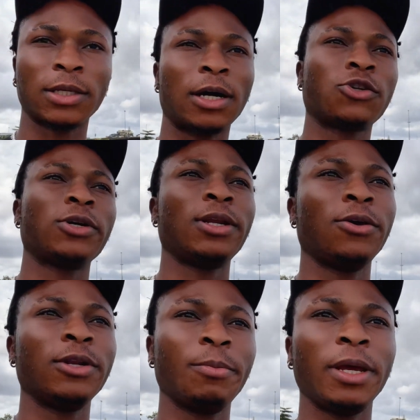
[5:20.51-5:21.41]
Actually,
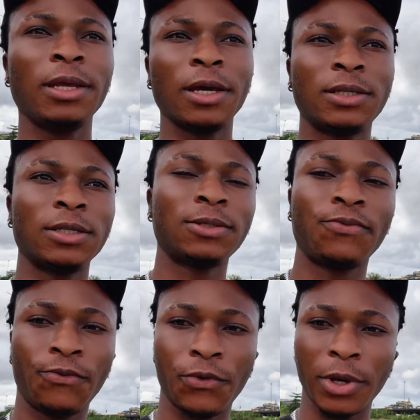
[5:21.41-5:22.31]
on the main gate is
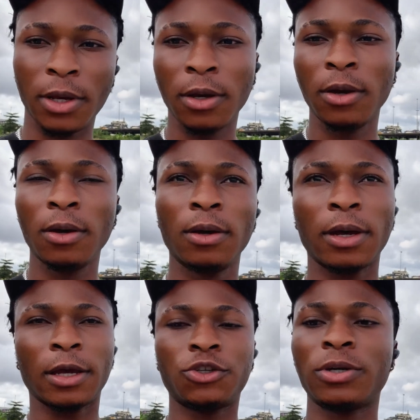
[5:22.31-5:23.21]
free
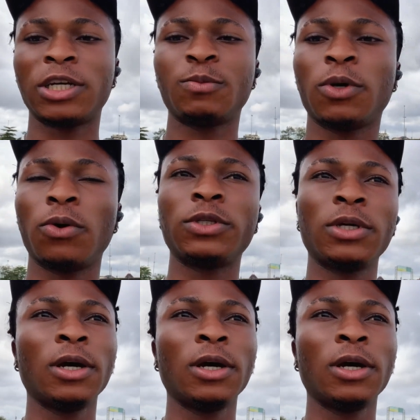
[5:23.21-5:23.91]
entrance, because